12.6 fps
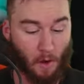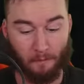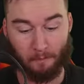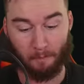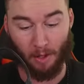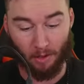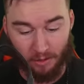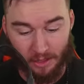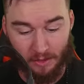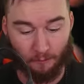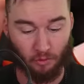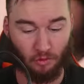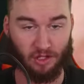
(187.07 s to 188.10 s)
of
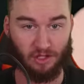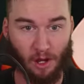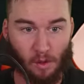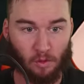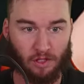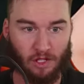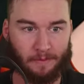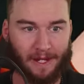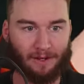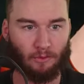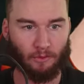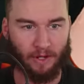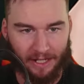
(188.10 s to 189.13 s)
positive results. It's
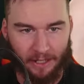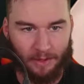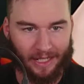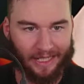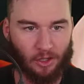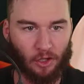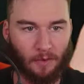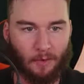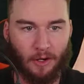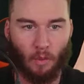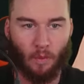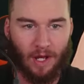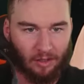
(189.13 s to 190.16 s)
been really, really good. But we've
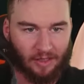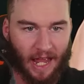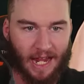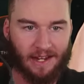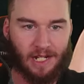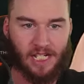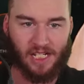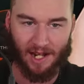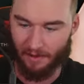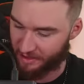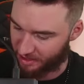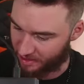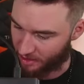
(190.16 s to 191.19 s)
got Will Day to start
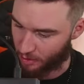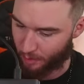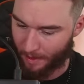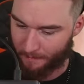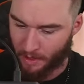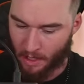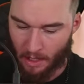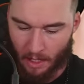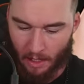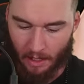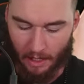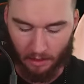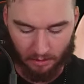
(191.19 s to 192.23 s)
this next one.
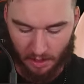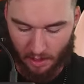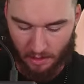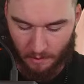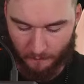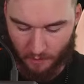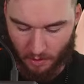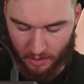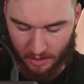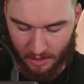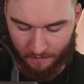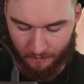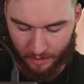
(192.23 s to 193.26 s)
Uh, Darcy
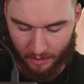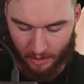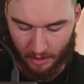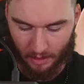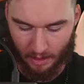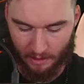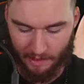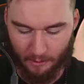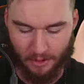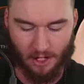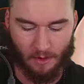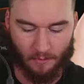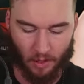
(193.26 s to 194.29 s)
Fogarty. And there we
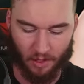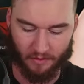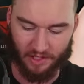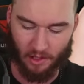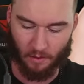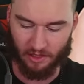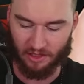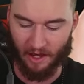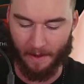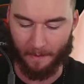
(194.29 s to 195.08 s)
go. We got the Silver Star